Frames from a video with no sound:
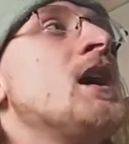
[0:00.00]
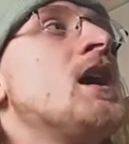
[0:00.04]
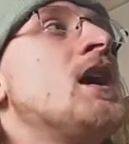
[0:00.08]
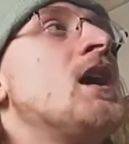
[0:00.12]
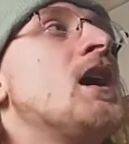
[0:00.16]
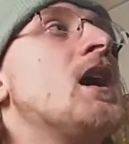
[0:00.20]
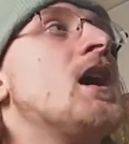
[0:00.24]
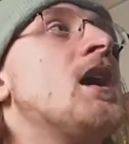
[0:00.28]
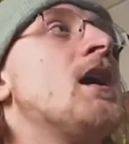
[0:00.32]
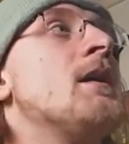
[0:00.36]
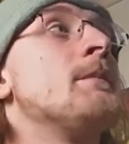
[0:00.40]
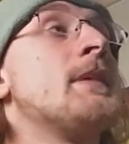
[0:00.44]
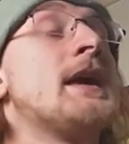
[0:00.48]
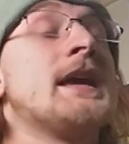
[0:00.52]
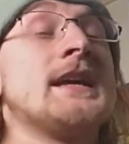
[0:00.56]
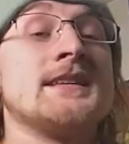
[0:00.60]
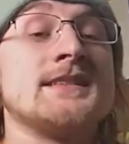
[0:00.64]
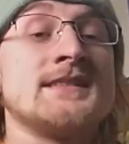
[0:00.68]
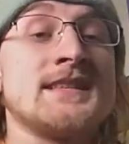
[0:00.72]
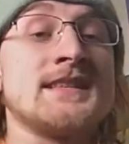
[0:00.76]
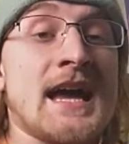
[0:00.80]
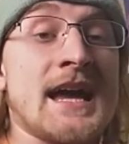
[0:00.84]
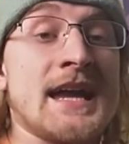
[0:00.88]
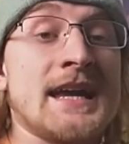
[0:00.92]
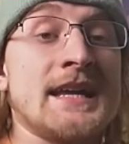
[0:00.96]

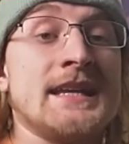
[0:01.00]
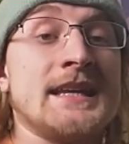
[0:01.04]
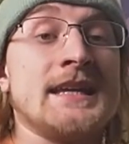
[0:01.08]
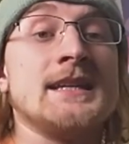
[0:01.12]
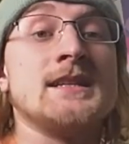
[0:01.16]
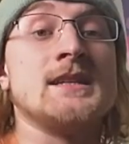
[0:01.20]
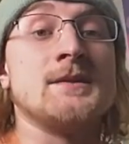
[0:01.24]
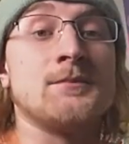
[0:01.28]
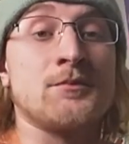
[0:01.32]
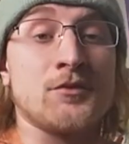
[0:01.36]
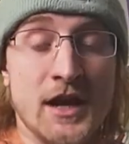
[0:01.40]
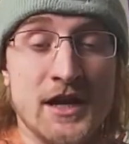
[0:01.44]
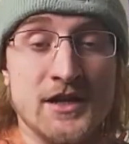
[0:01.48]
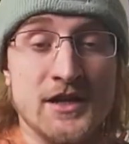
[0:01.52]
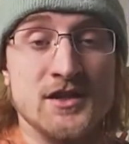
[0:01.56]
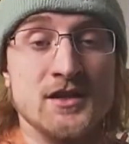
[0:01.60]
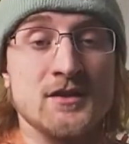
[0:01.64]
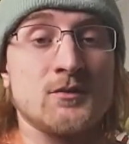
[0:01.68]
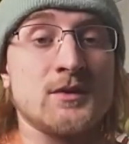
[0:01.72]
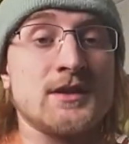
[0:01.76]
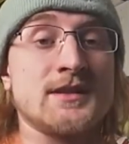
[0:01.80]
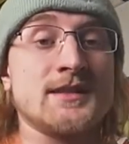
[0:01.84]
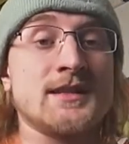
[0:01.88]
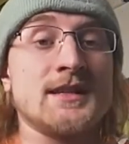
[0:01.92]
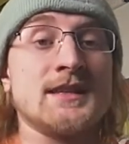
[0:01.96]
anxiety,
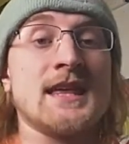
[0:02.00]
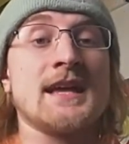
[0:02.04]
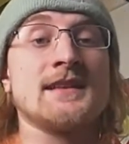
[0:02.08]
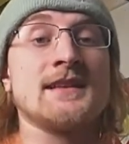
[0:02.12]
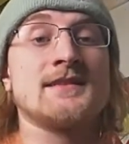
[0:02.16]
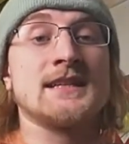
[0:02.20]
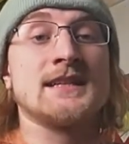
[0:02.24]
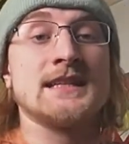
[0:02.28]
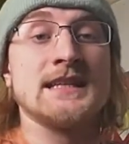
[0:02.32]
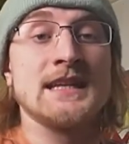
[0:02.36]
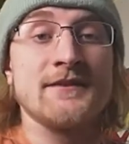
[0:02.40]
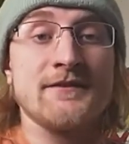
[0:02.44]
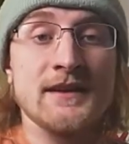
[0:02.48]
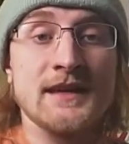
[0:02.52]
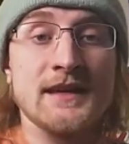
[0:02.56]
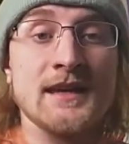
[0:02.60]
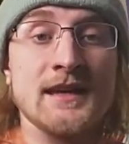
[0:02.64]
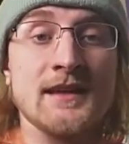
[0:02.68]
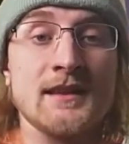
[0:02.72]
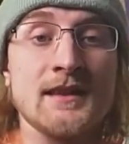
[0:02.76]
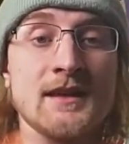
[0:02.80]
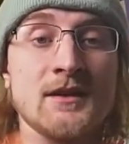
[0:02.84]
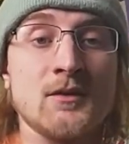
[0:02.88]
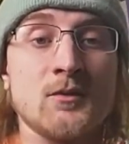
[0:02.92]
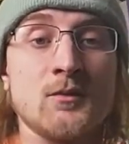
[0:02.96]
depression. We see that
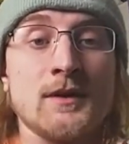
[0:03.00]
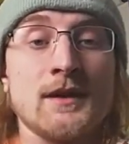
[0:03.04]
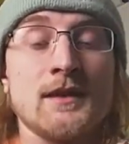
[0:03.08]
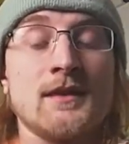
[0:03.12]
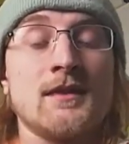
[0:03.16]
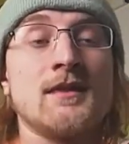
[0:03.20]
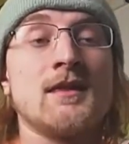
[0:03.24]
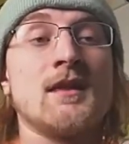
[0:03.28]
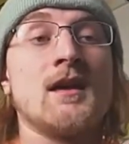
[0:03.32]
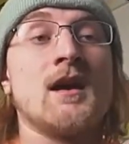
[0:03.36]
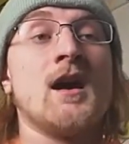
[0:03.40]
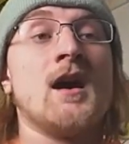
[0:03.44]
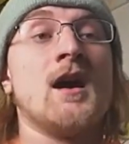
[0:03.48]
significantly with